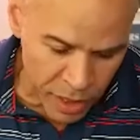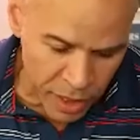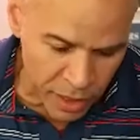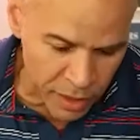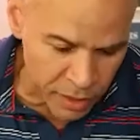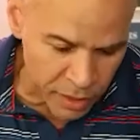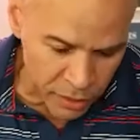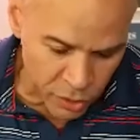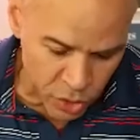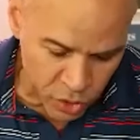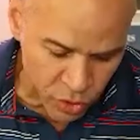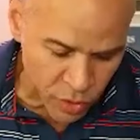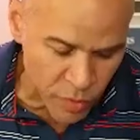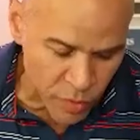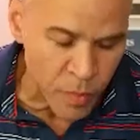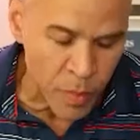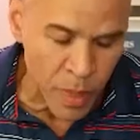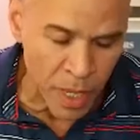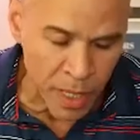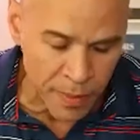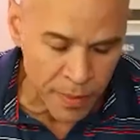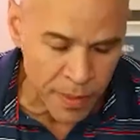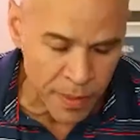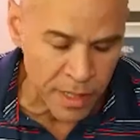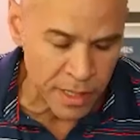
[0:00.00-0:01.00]
been
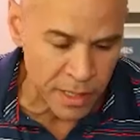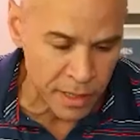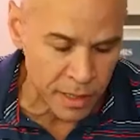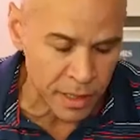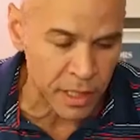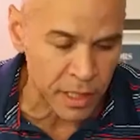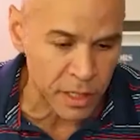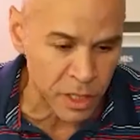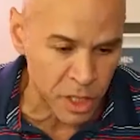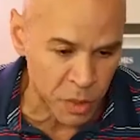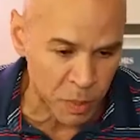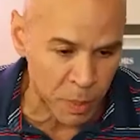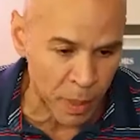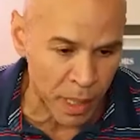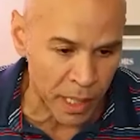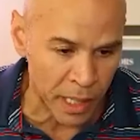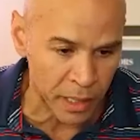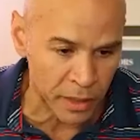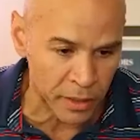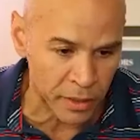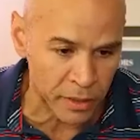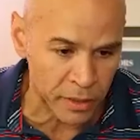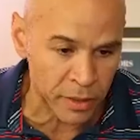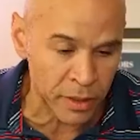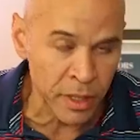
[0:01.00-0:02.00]
tremendously
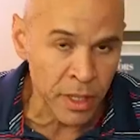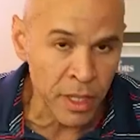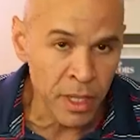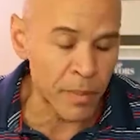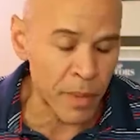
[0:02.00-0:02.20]
inspired